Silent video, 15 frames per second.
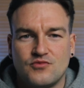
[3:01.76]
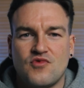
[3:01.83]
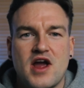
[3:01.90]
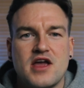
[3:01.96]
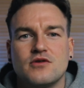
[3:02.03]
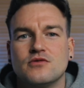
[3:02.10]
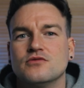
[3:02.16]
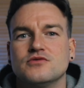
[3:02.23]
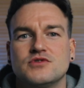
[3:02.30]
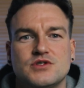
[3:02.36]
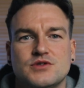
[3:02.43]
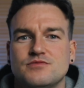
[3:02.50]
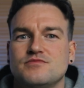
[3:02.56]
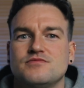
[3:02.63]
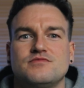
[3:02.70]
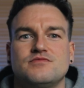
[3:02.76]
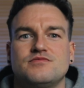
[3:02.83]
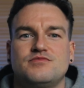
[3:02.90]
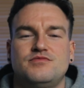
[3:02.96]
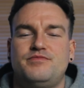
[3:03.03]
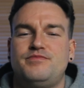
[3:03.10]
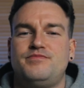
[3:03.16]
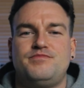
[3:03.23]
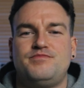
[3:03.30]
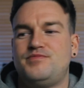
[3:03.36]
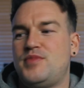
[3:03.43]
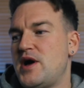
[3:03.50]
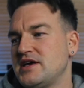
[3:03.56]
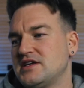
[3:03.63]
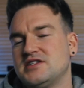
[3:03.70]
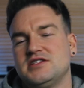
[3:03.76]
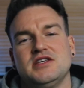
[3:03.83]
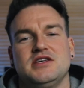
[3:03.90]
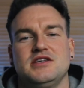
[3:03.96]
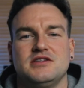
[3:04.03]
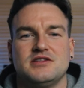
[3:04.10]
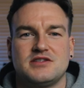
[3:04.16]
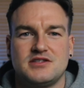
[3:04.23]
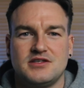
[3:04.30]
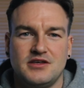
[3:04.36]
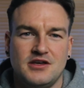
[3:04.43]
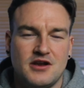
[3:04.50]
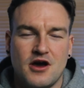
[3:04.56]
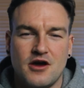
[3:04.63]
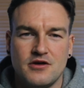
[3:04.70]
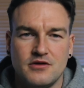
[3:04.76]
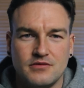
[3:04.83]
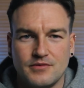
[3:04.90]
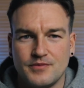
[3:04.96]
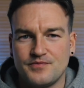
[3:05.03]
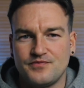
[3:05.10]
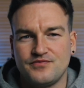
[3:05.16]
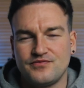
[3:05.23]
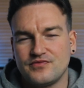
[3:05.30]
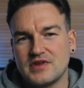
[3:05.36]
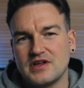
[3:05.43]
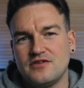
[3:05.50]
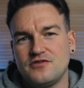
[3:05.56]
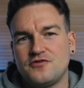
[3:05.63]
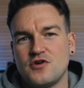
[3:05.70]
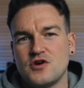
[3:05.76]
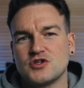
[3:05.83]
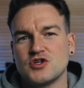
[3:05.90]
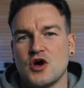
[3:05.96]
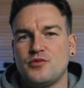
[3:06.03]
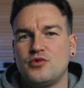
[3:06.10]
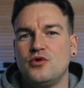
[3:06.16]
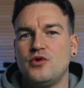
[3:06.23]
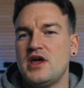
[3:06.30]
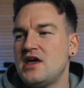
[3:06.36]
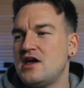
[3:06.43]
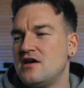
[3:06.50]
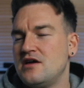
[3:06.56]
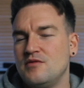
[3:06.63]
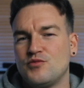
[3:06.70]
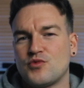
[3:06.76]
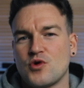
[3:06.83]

rails, bike seats, For example, here in